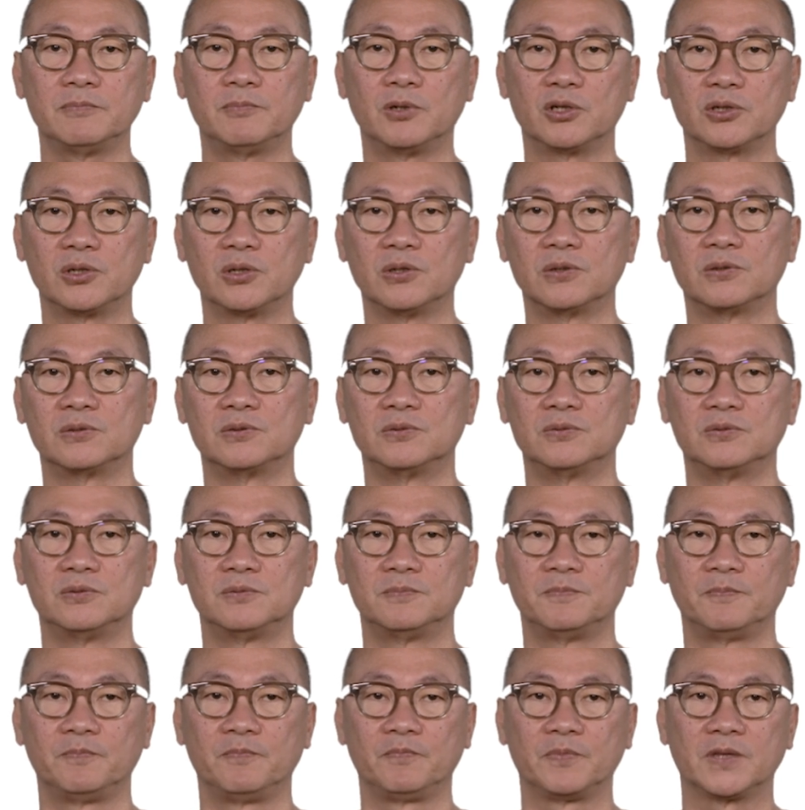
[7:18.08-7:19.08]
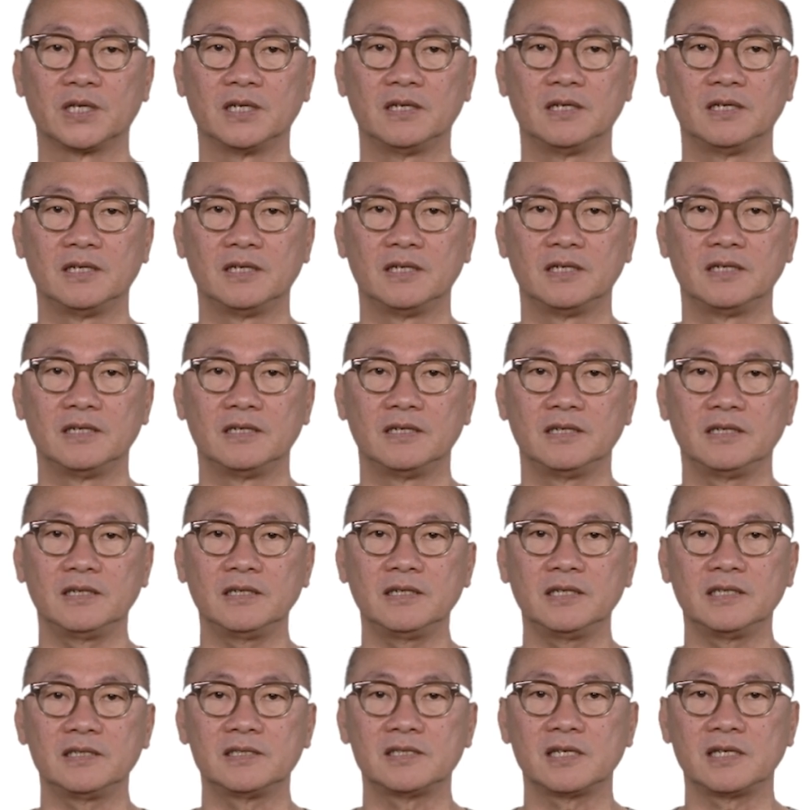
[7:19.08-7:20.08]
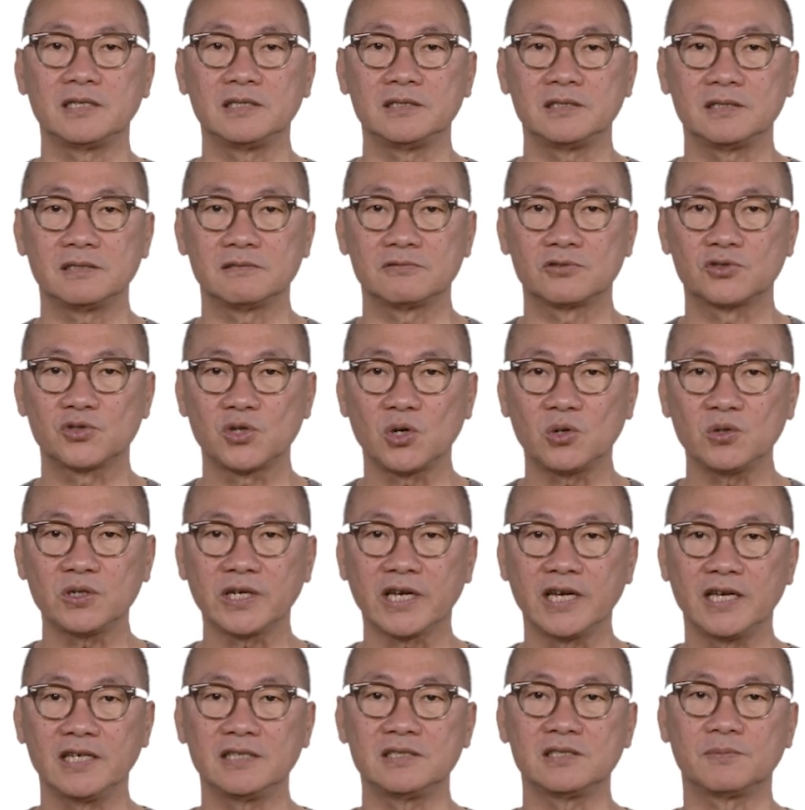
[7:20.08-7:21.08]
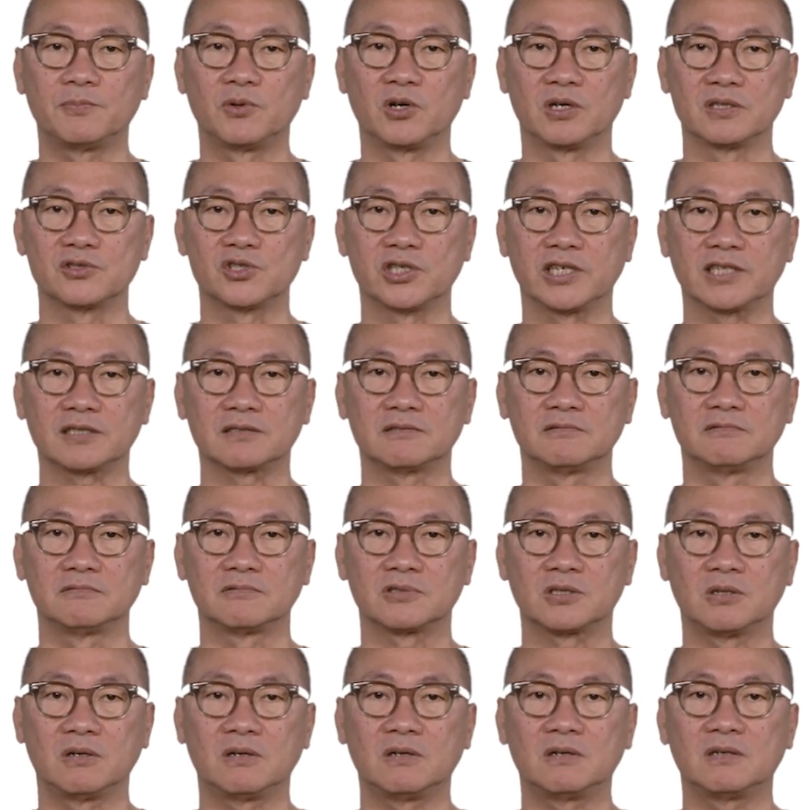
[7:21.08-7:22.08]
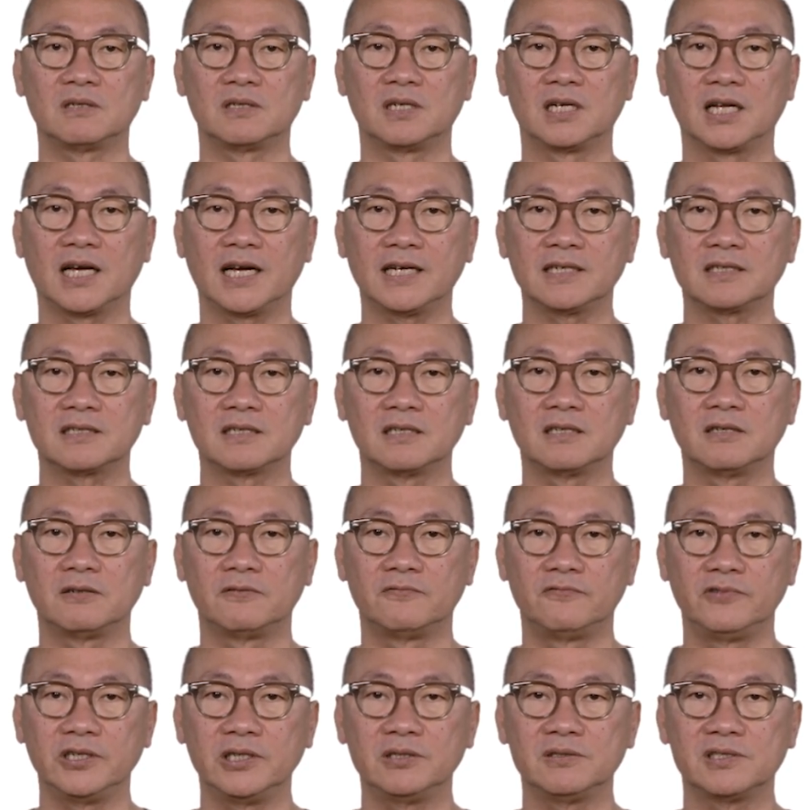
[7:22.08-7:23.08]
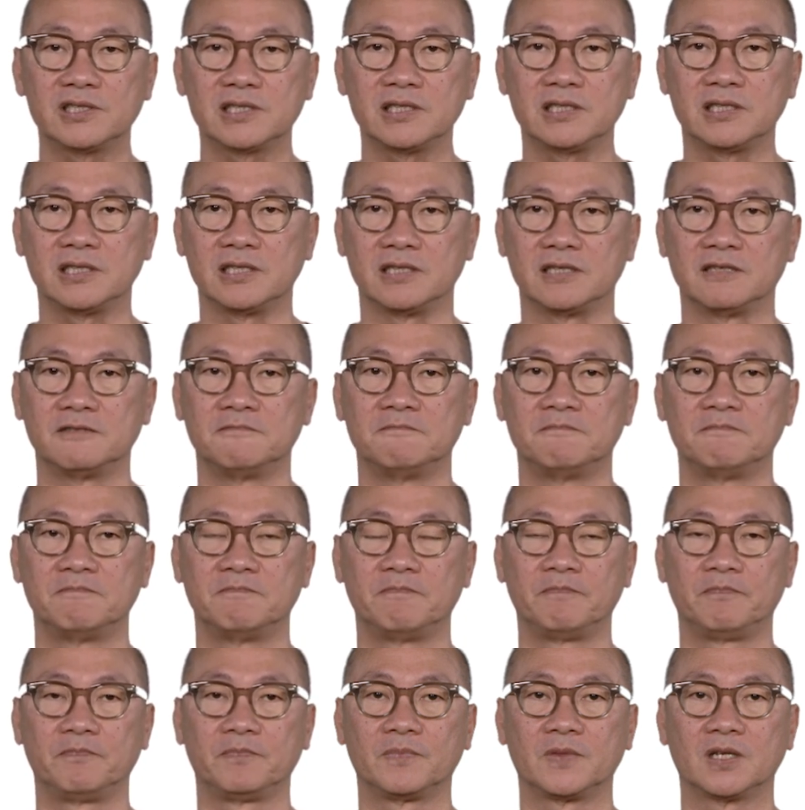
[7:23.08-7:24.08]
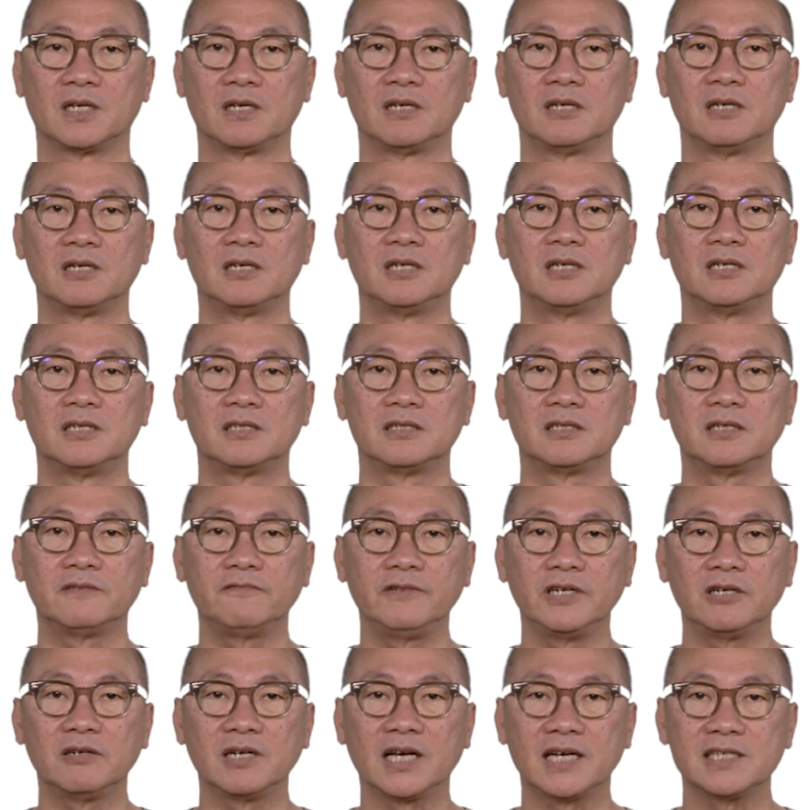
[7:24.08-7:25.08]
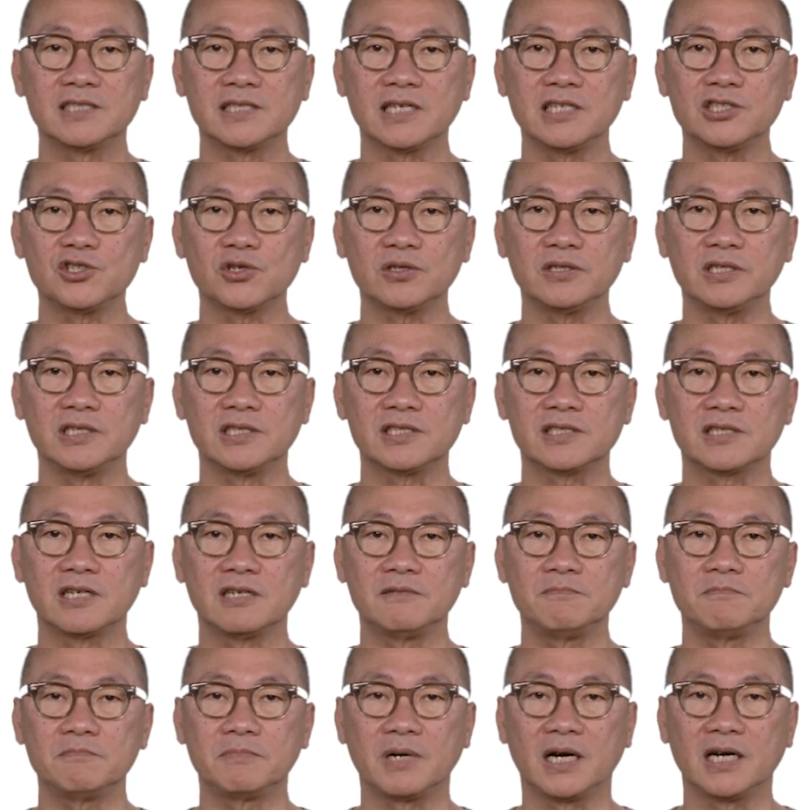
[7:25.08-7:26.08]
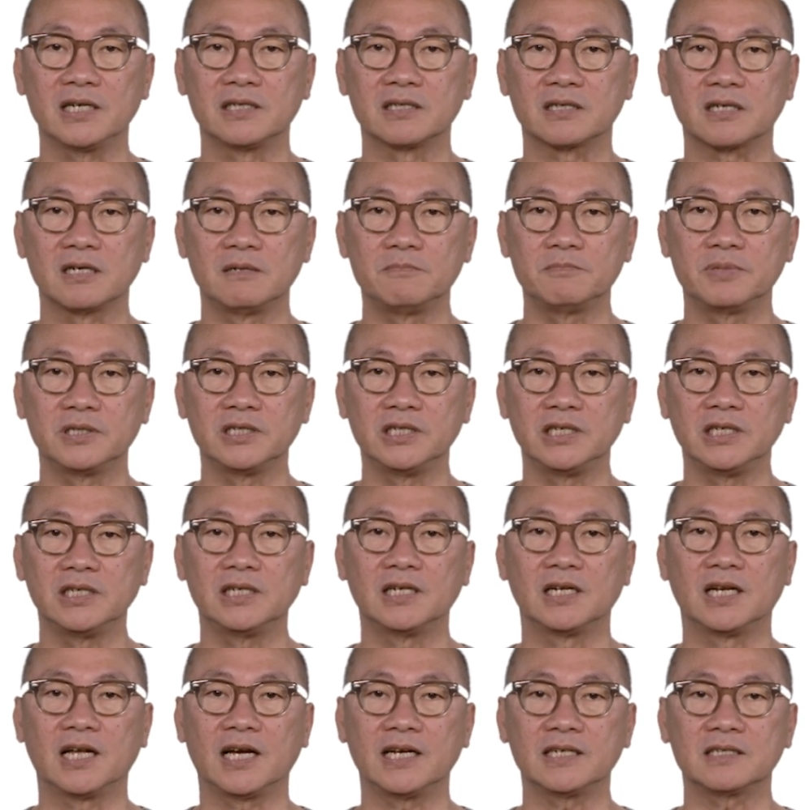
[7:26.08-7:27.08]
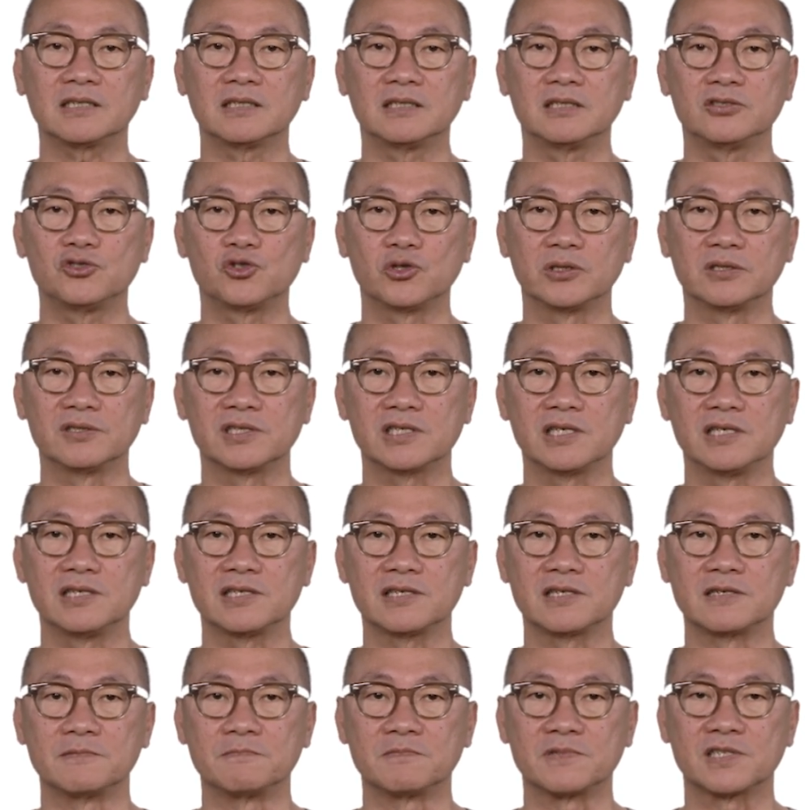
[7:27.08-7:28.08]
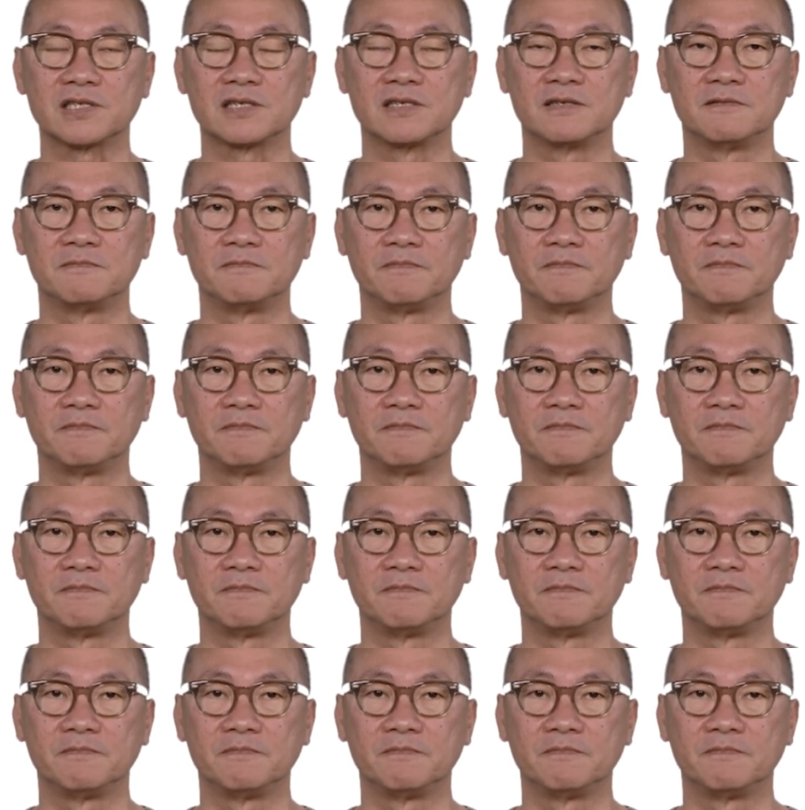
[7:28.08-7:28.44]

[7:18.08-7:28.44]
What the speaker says: Bordeaux. It is a showcase project called Leica Real City. The visualization is done by the company Leica Geosystems.